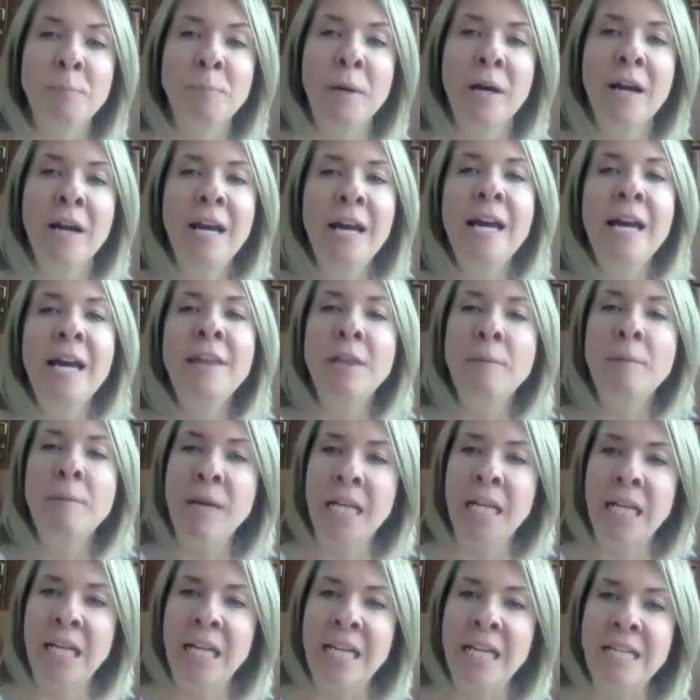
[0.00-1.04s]
But the
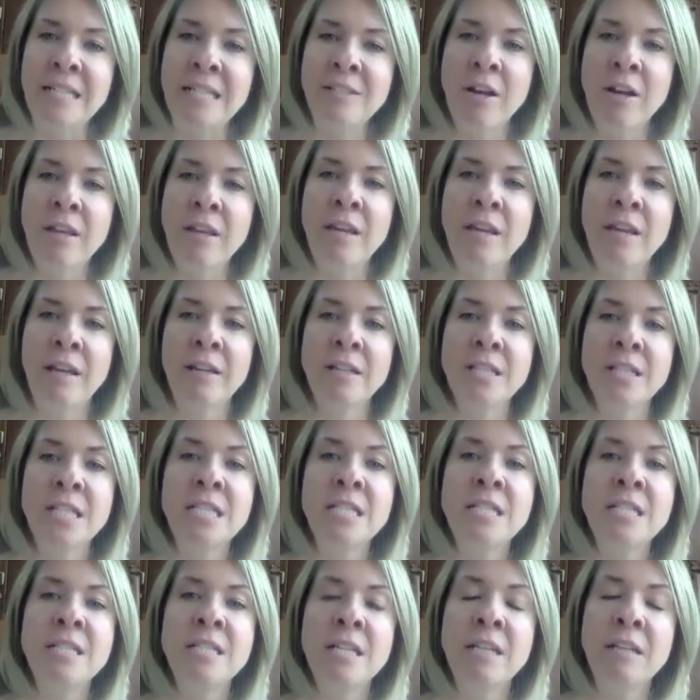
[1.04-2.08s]
Middle East, I think, are
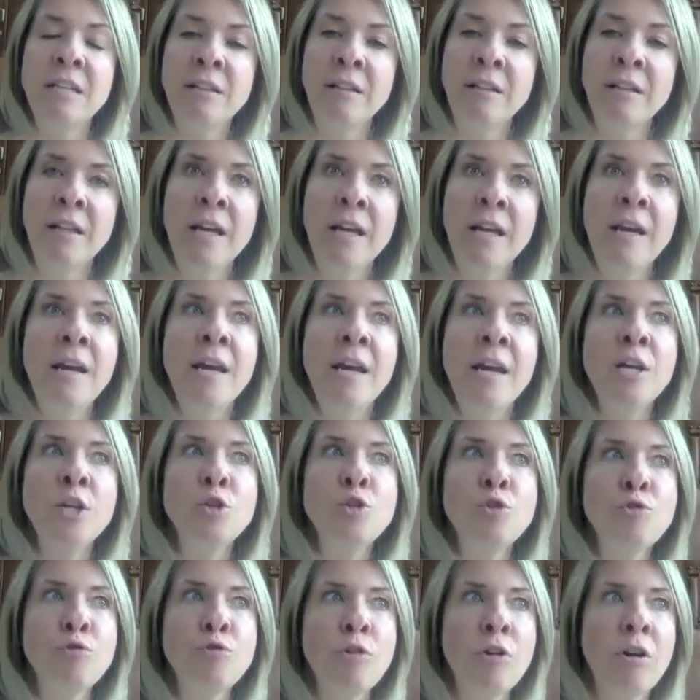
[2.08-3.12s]
still
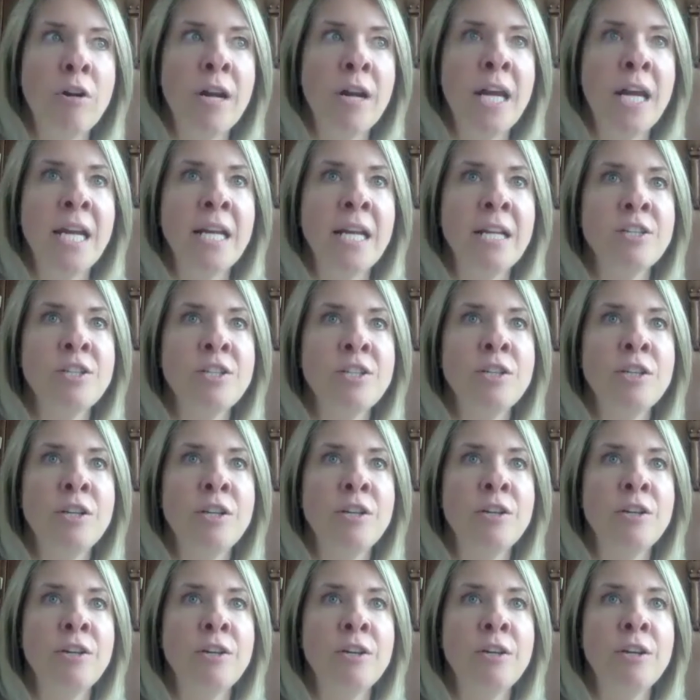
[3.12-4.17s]
trying
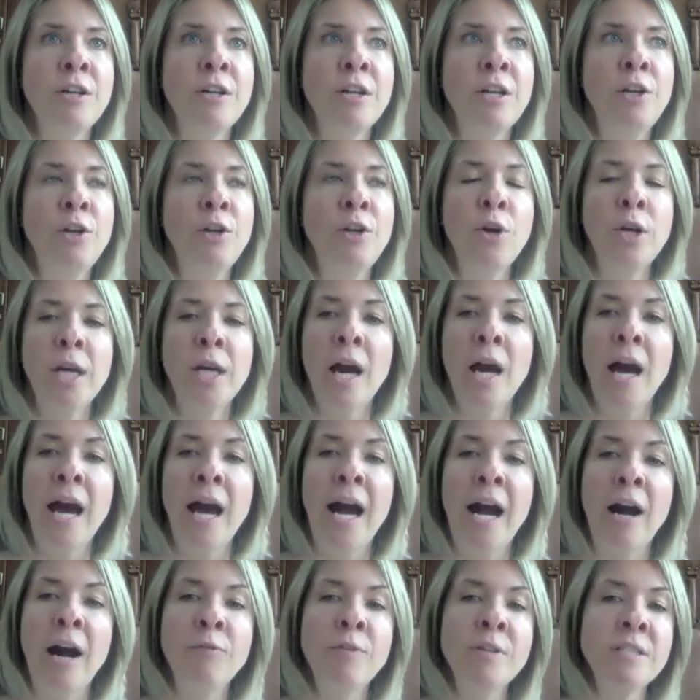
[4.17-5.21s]
to look at
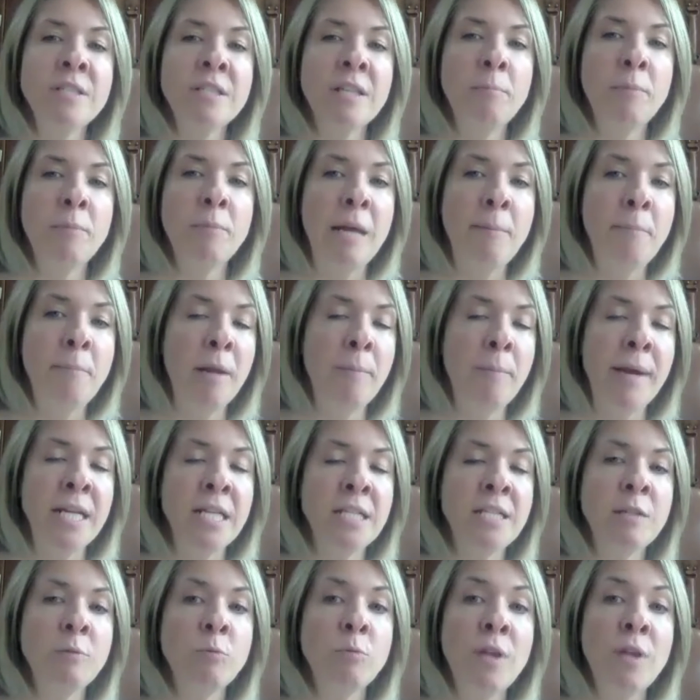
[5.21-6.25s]
how this can be
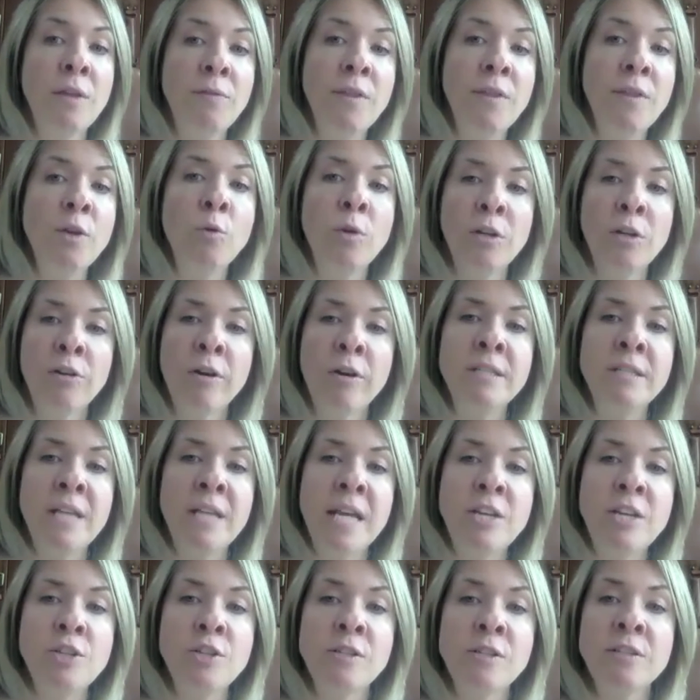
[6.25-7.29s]
implemented within the
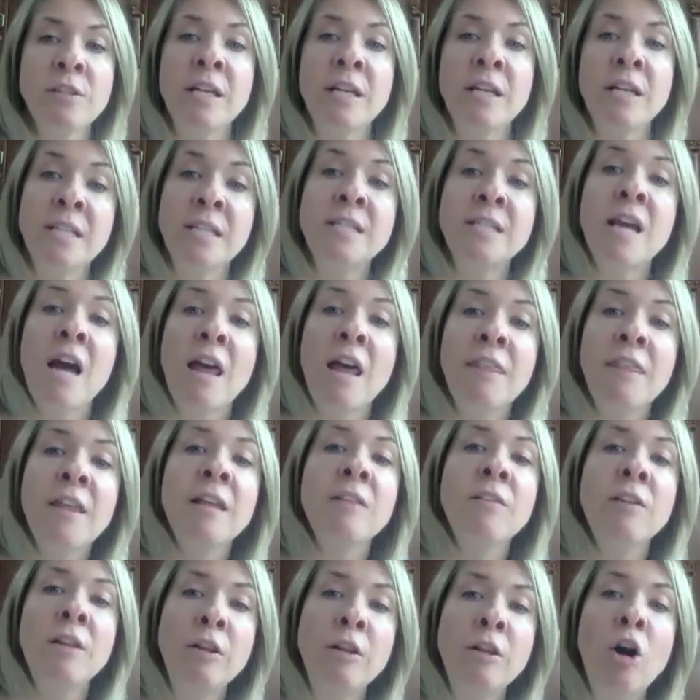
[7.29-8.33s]
organizations. And as I say, I
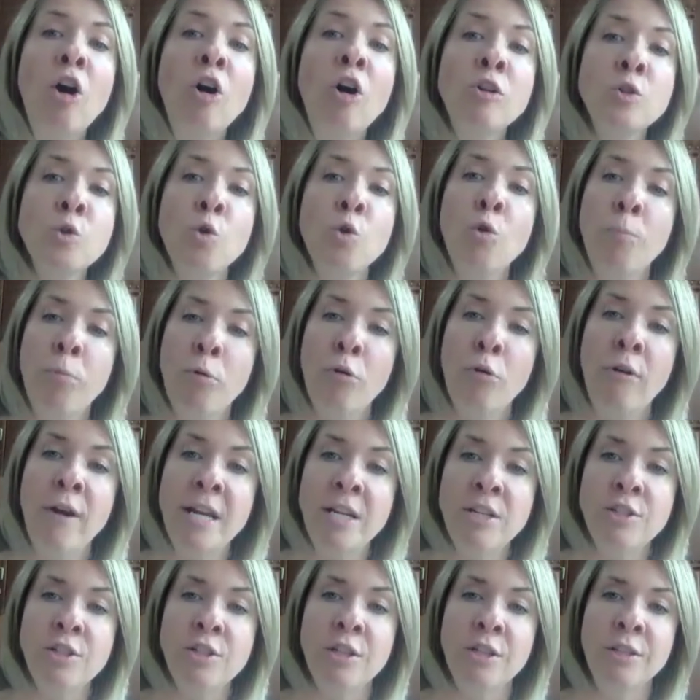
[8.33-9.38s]
think the large
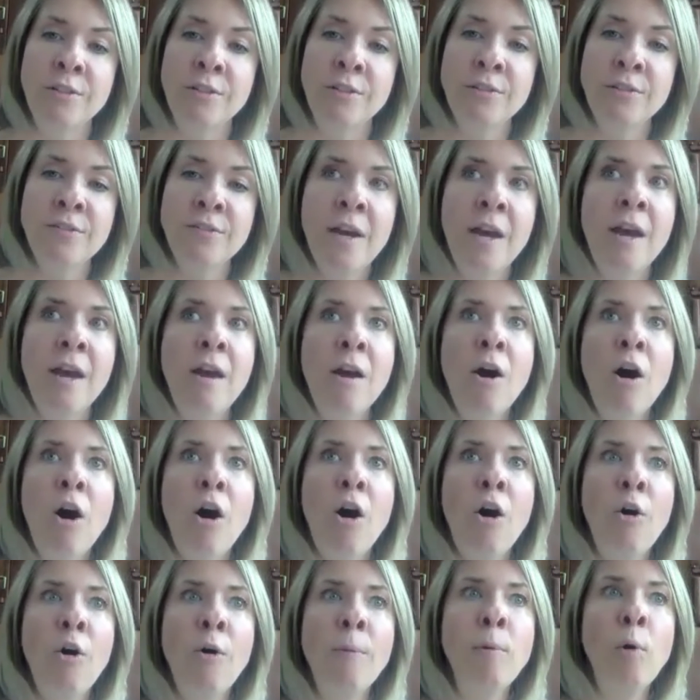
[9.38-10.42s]
corporations
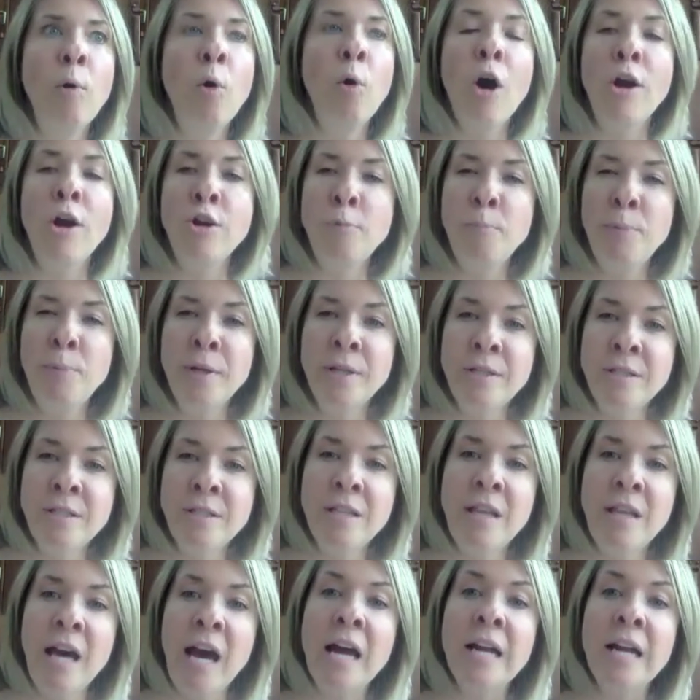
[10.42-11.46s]
are more open
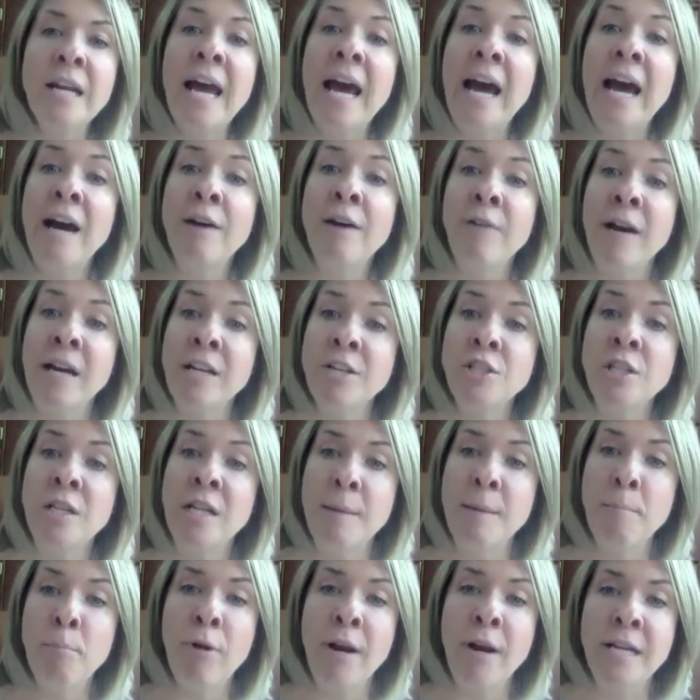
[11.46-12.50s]
to that and have actually
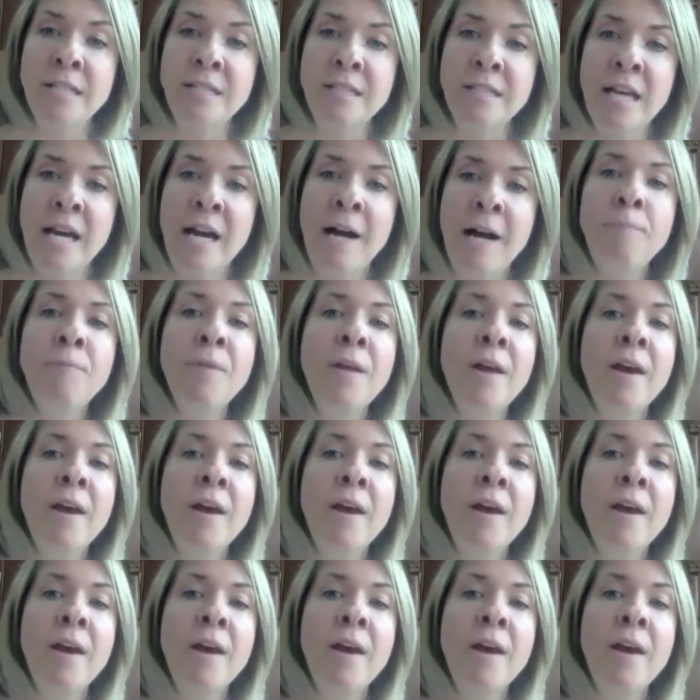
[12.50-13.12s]
embraced that.